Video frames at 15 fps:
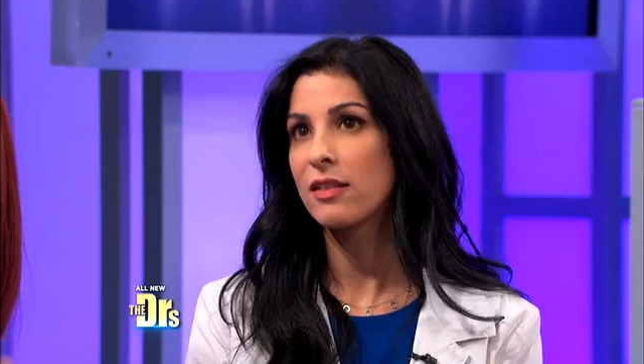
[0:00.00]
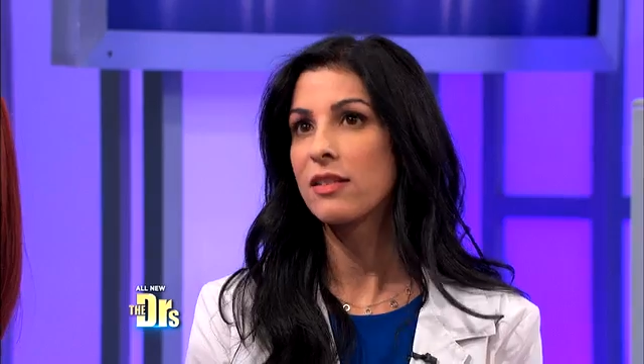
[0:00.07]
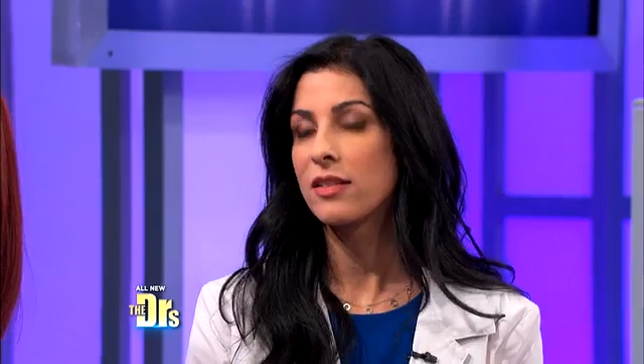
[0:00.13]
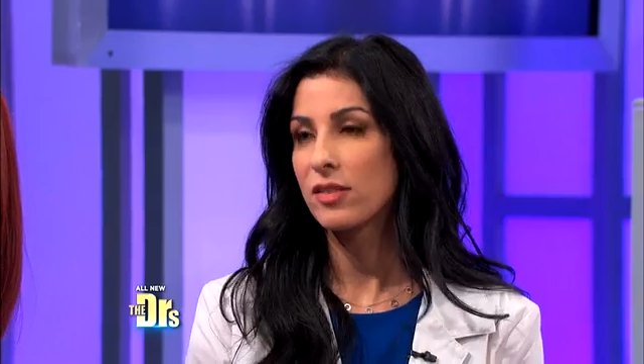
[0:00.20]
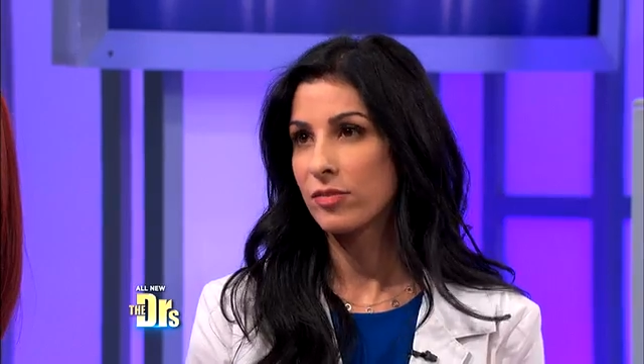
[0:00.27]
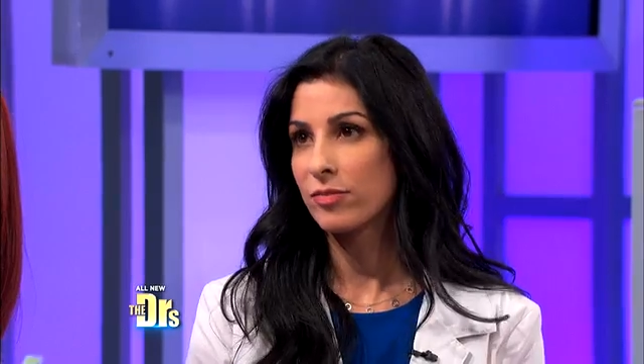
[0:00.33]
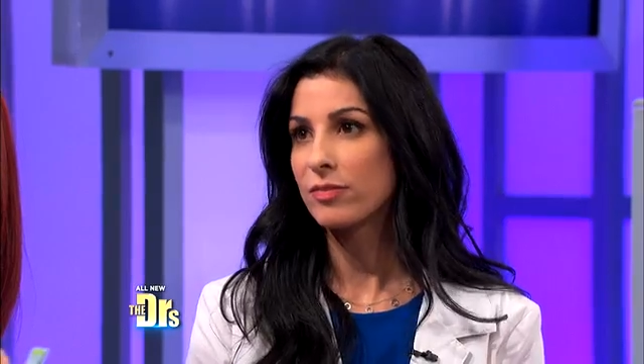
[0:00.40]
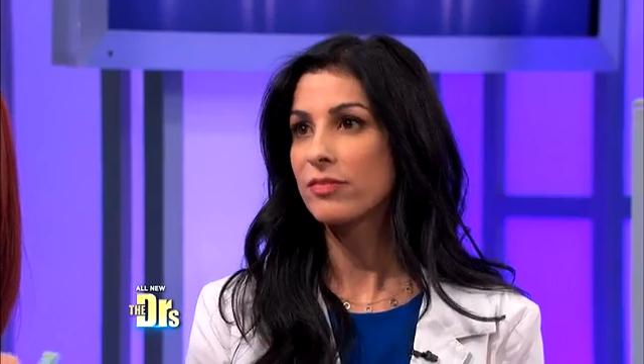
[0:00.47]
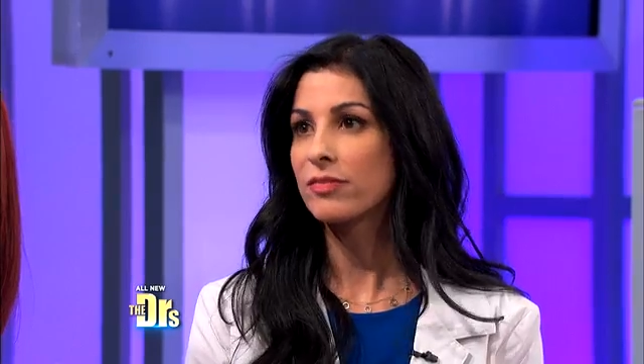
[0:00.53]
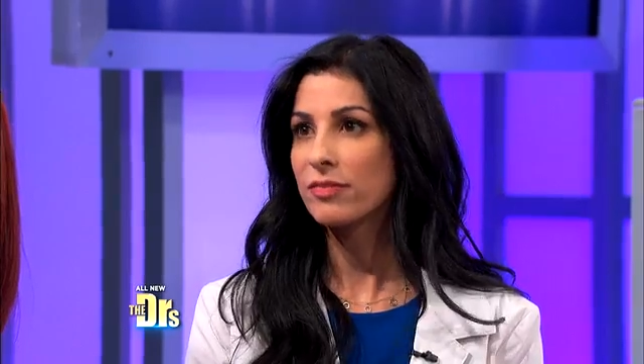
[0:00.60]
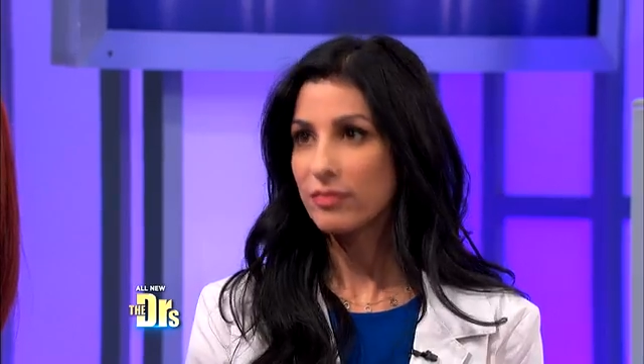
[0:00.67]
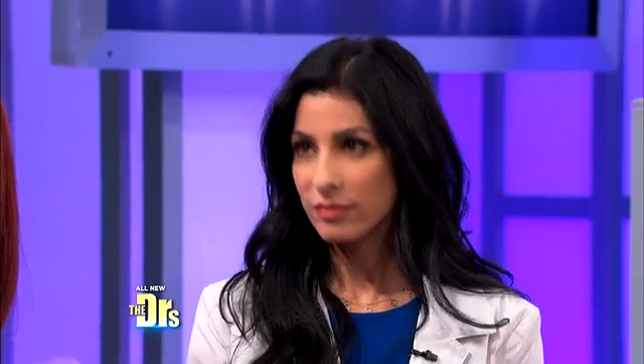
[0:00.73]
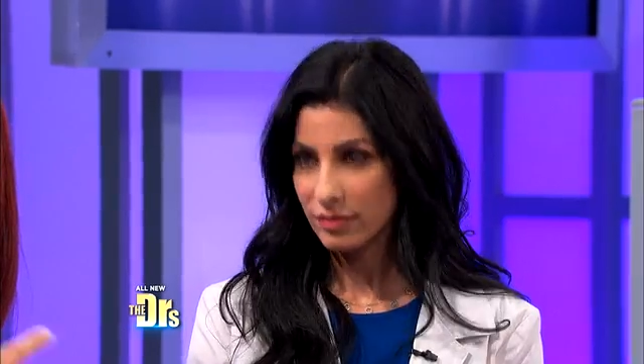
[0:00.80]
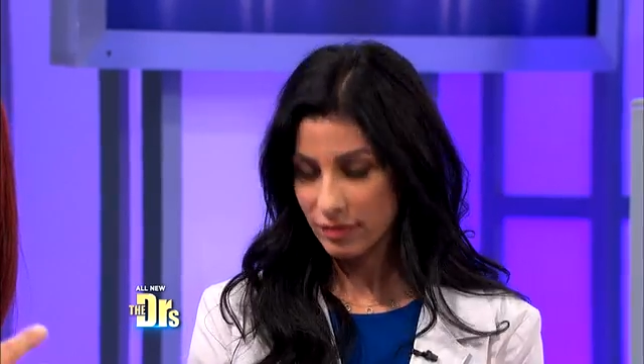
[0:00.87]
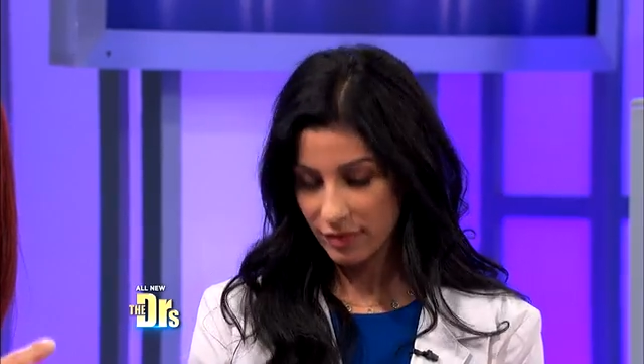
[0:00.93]
with
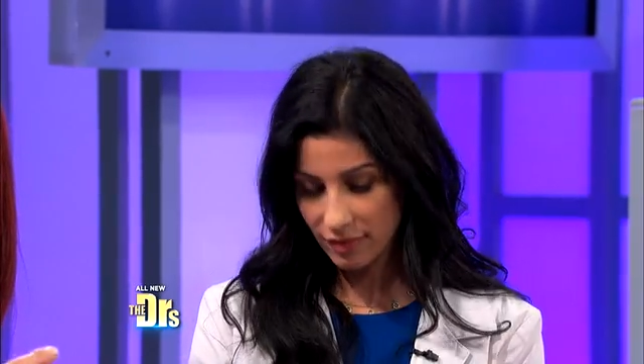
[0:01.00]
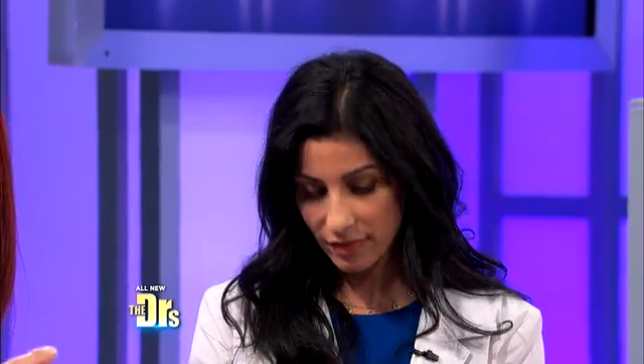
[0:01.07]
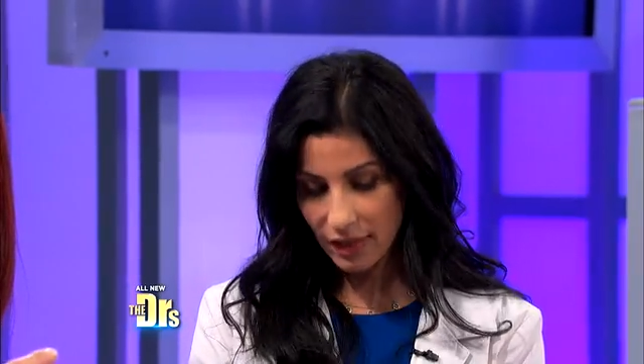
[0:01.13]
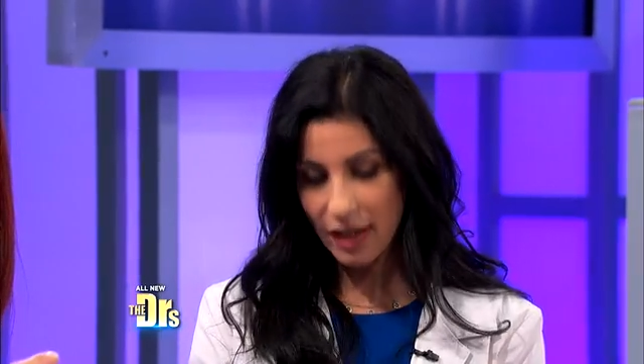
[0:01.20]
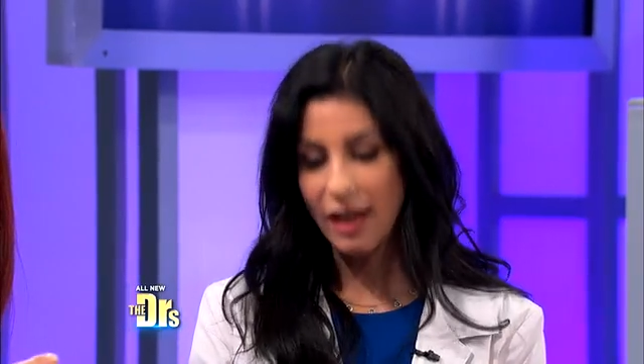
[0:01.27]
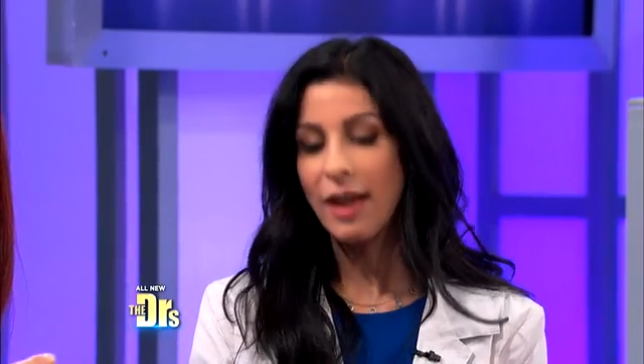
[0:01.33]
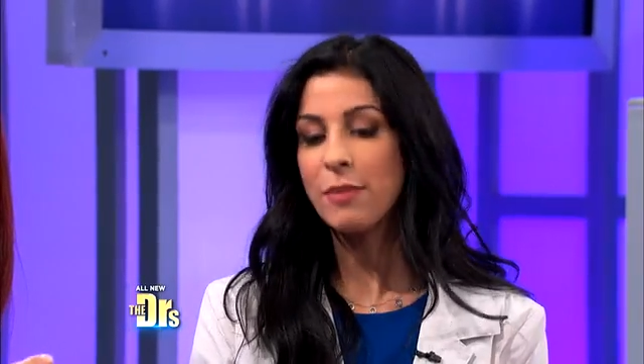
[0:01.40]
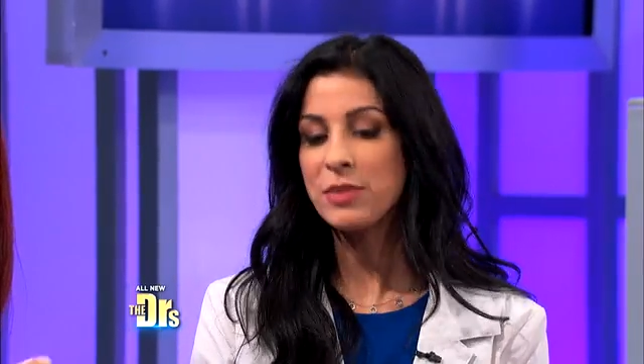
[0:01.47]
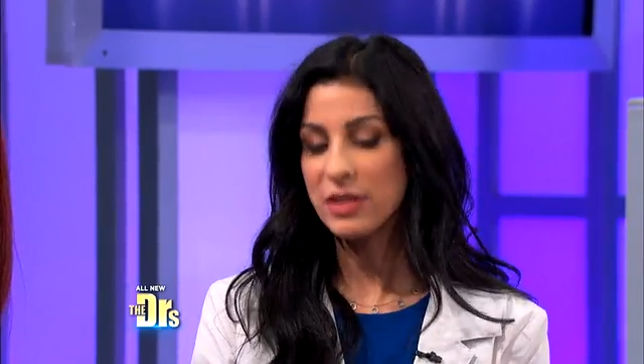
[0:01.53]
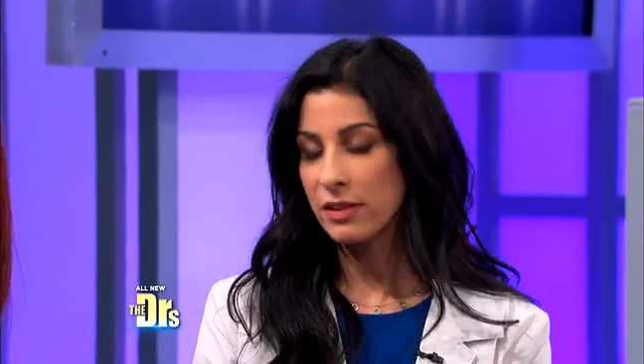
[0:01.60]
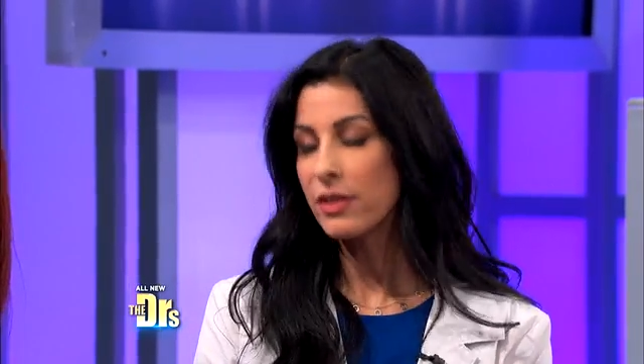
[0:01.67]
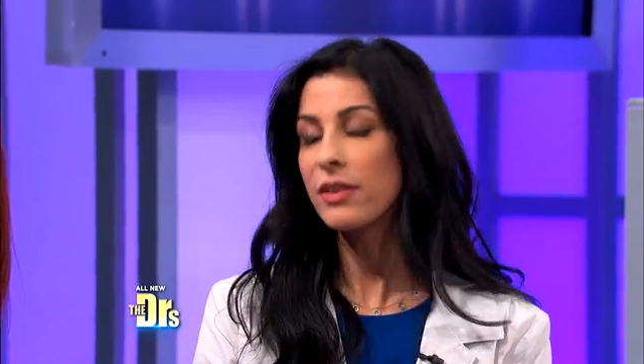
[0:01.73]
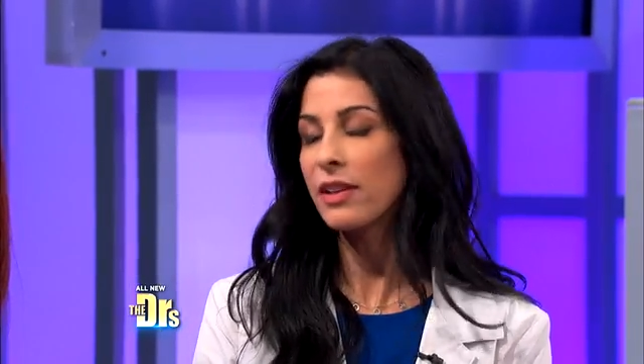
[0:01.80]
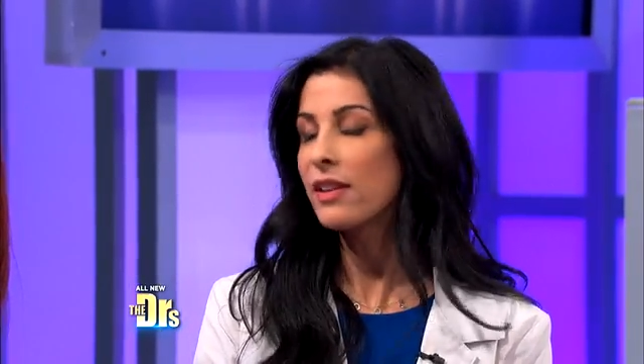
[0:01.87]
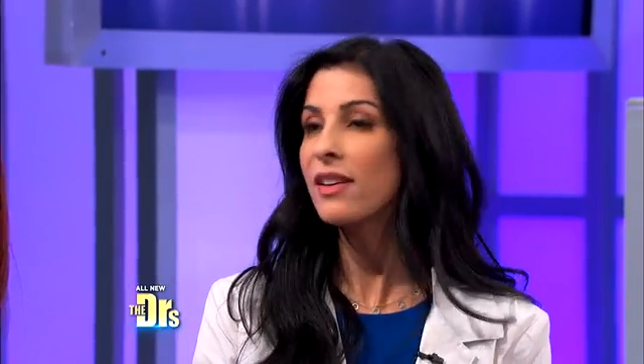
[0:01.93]
lasers and other
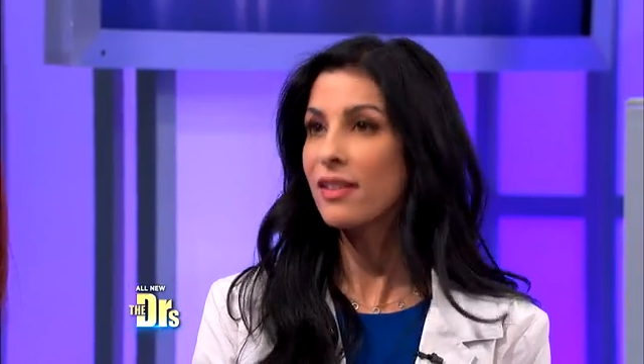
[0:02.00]
things.